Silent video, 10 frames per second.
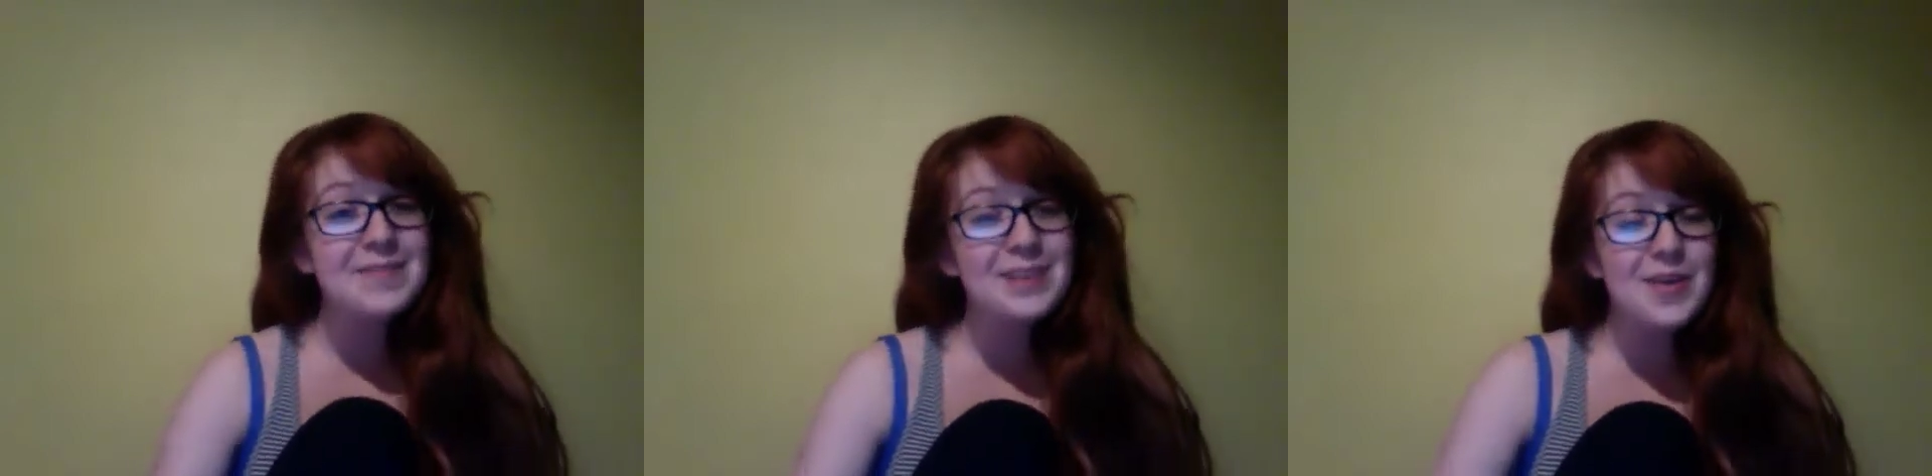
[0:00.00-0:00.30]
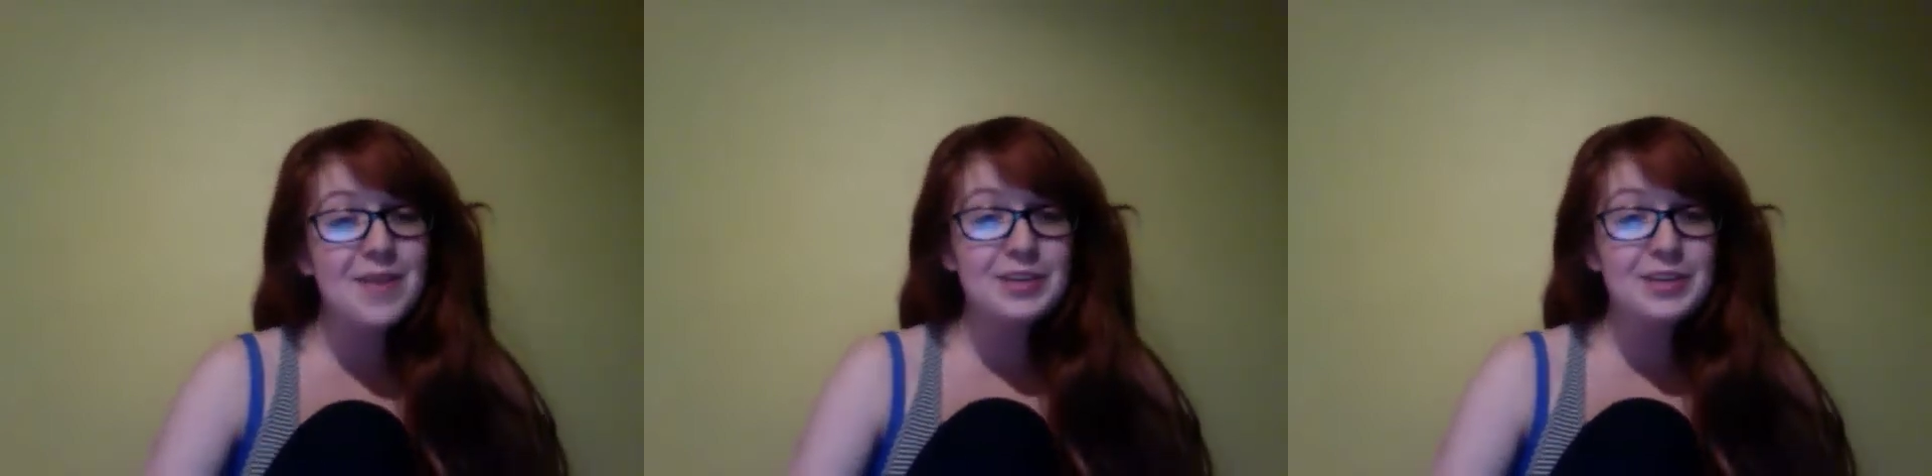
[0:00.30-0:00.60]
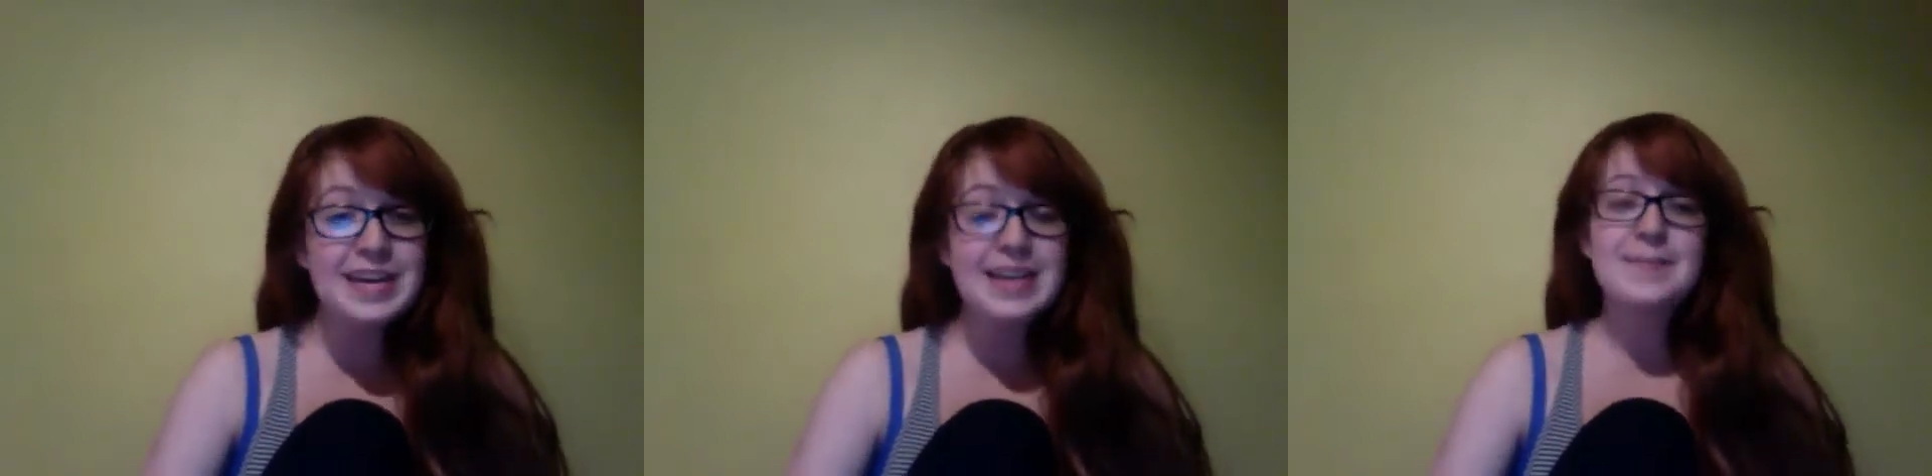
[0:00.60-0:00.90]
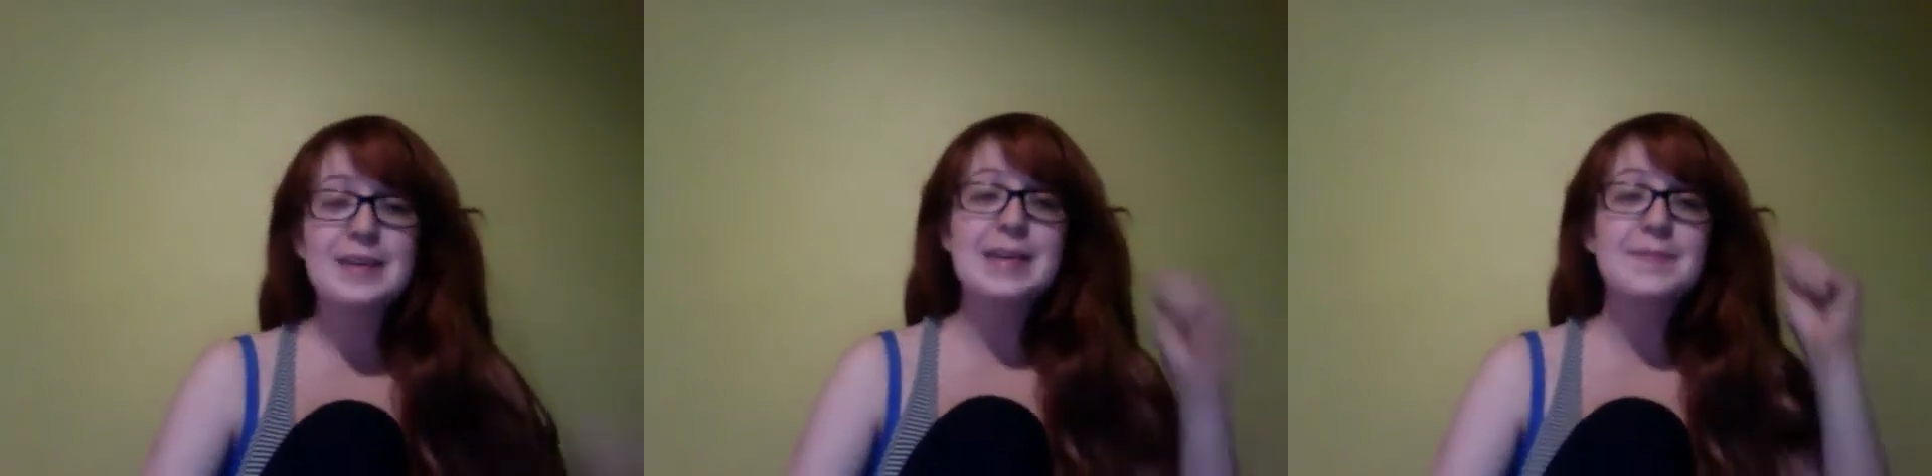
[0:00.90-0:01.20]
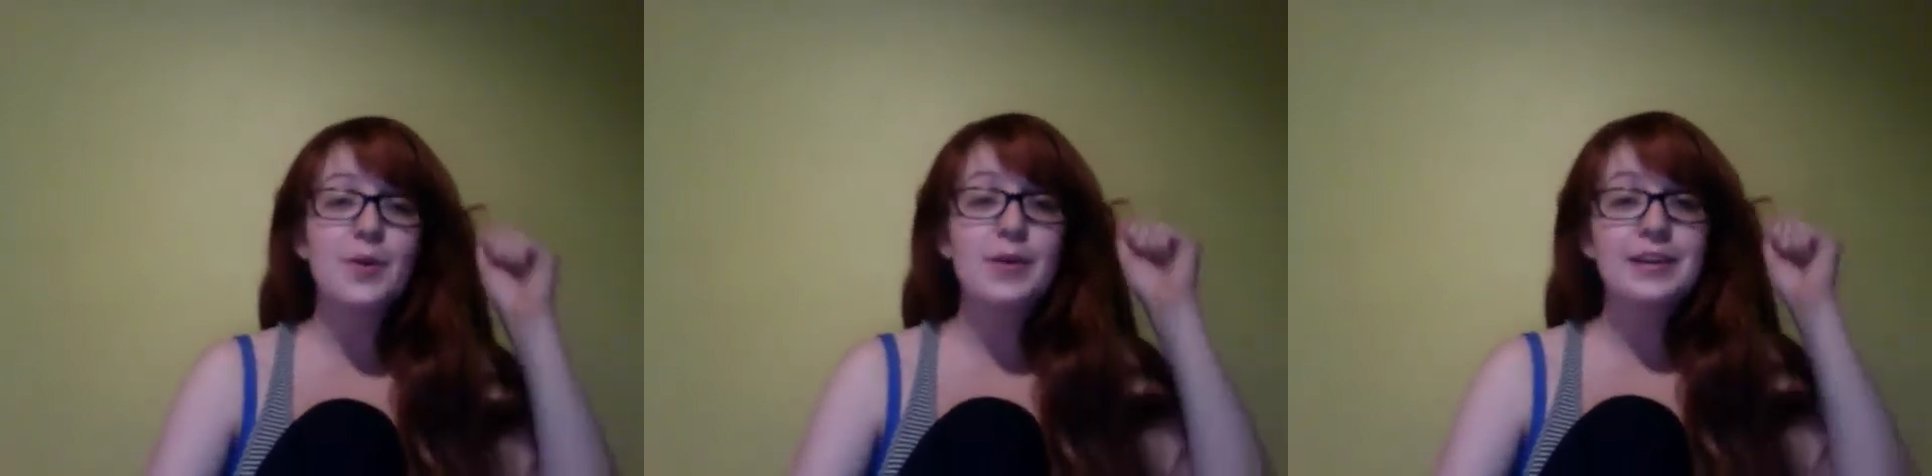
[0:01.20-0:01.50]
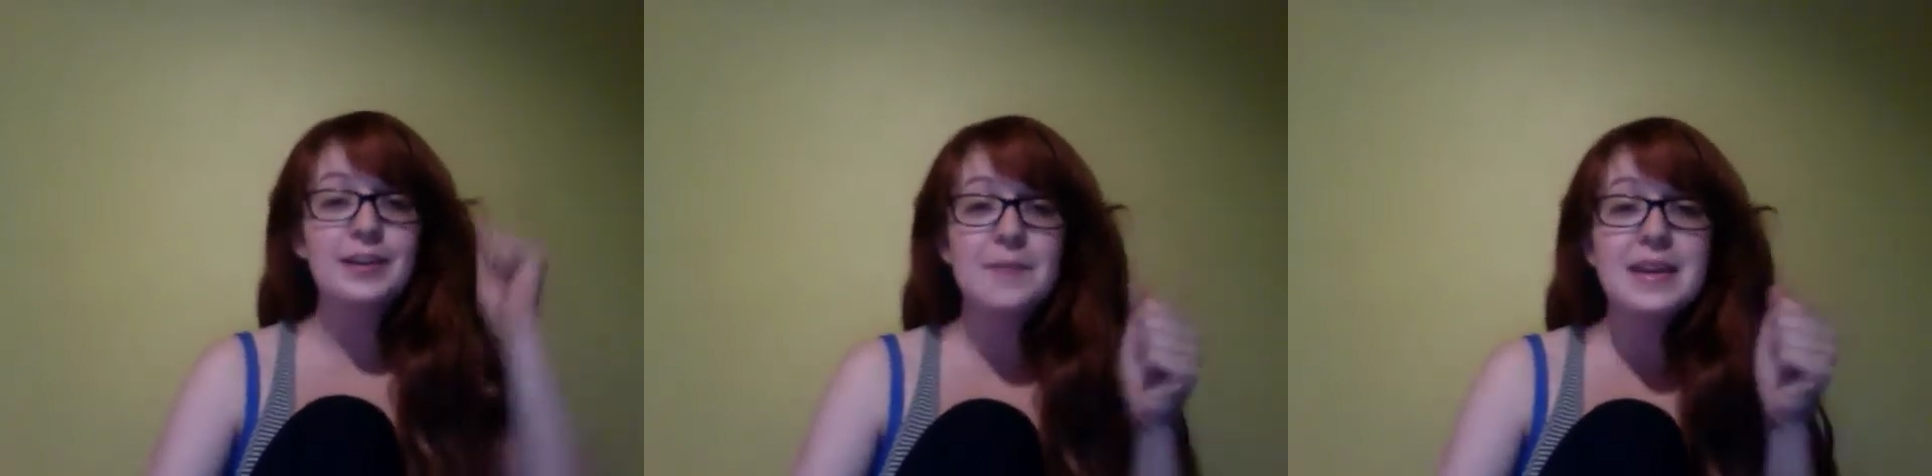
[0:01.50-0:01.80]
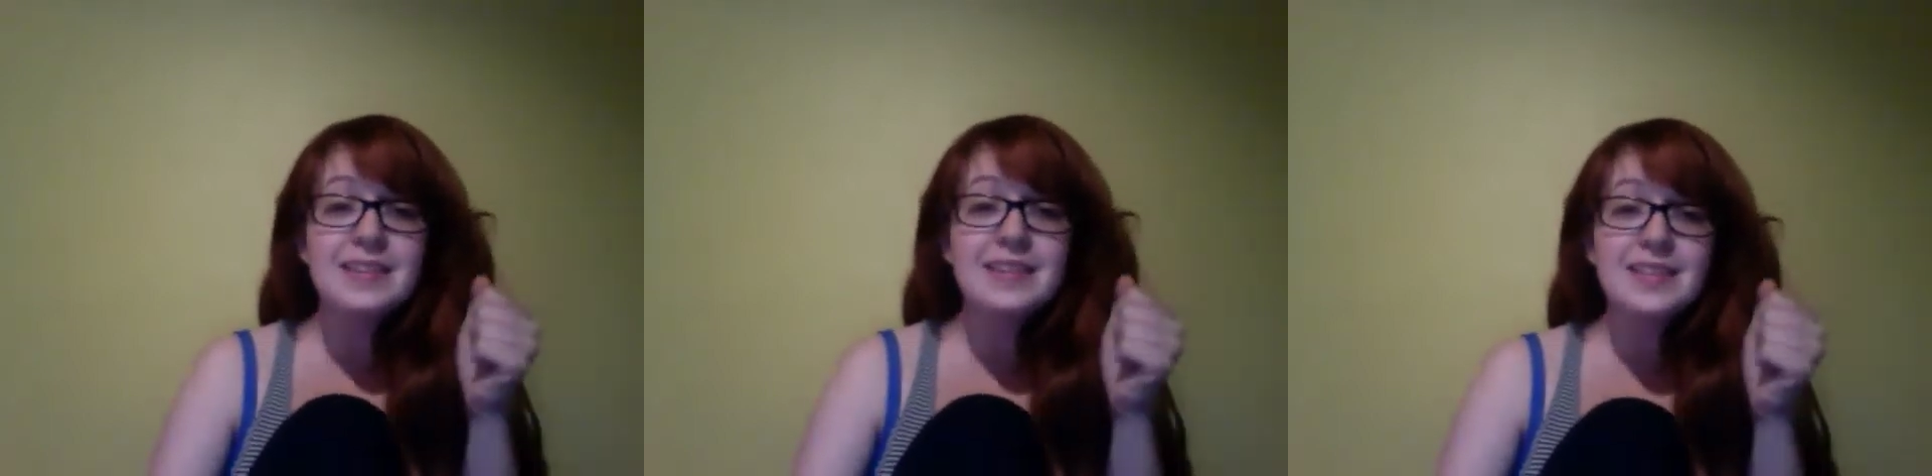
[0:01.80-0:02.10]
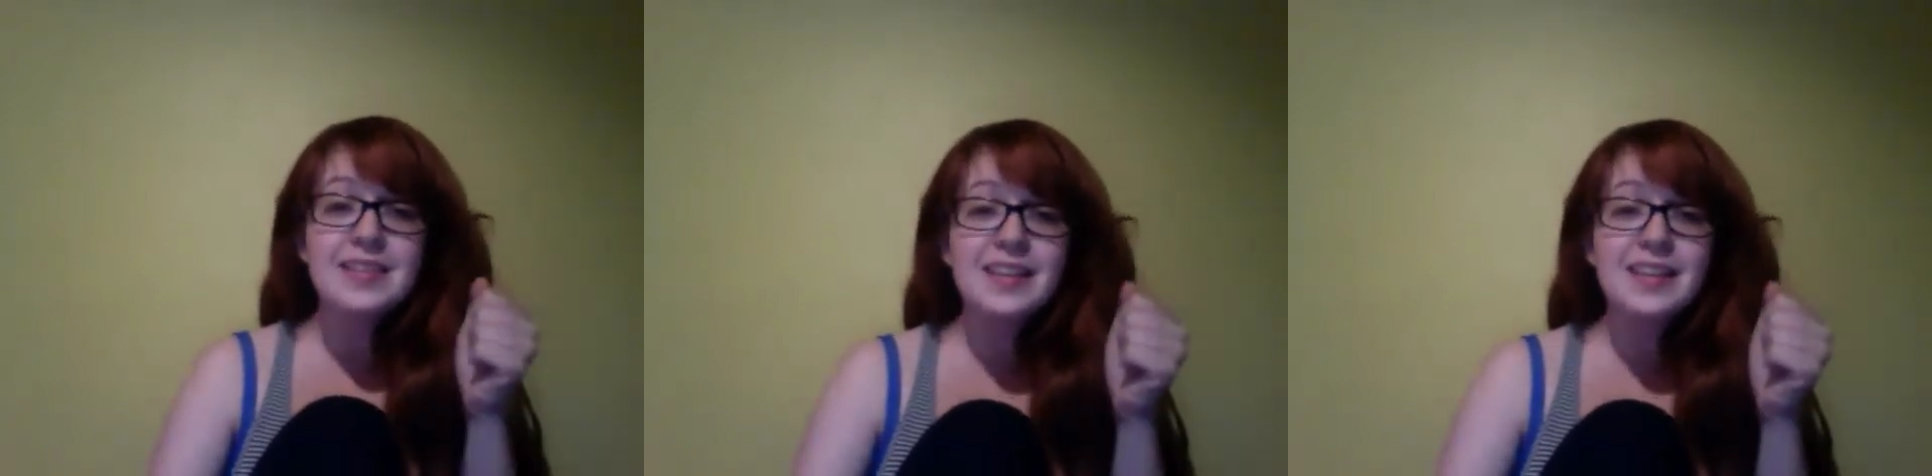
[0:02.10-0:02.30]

video every day, but I'm going to commit